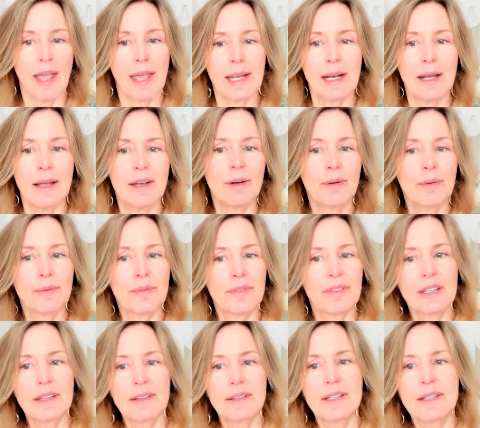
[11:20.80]
and I don't
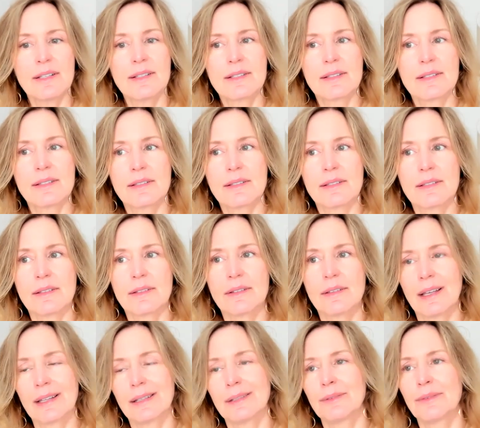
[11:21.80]
think these,
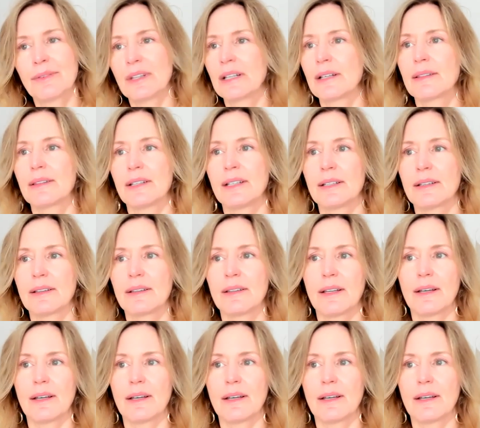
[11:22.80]
I don't think that